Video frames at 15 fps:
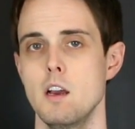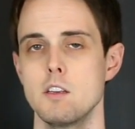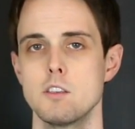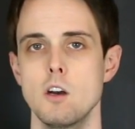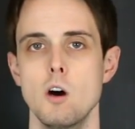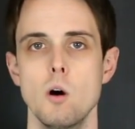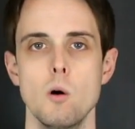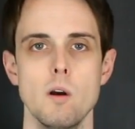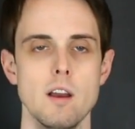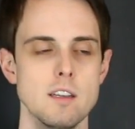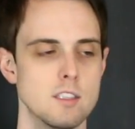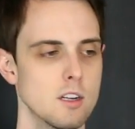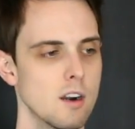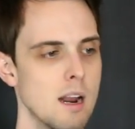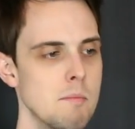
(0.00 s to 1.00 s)
So
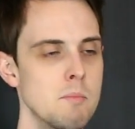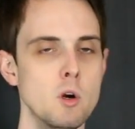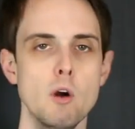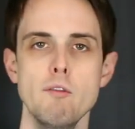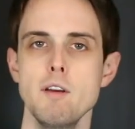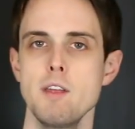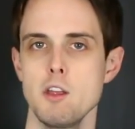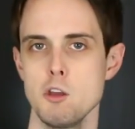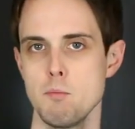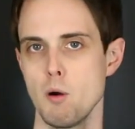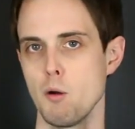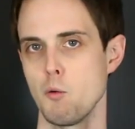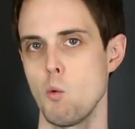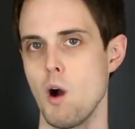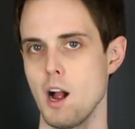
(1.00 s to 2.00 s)
is there a movie that you
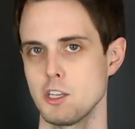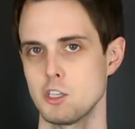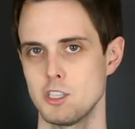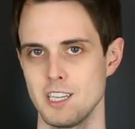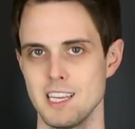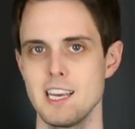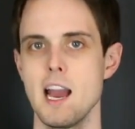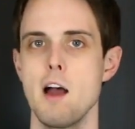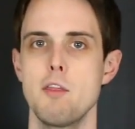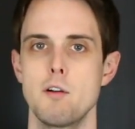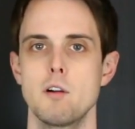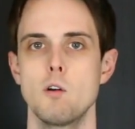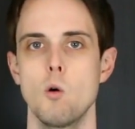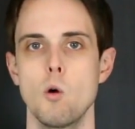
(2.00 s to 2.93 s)
both watch together?